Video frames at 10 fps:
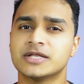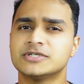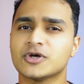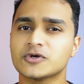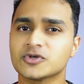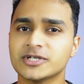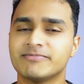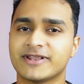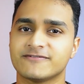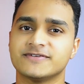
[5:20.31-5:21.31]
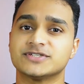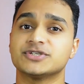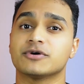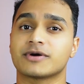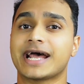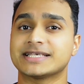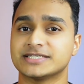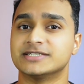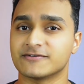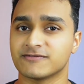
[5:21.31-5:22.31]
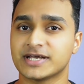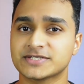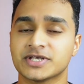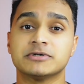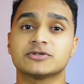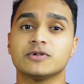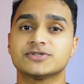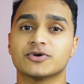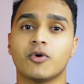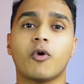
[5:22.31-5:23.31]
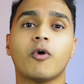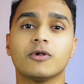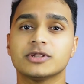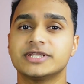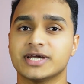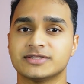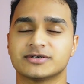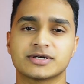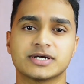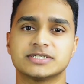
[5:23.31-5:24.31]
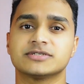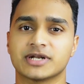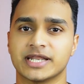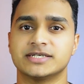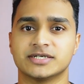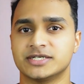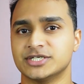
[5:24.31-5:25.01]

not only benefits your acid reflux but also all the other gut related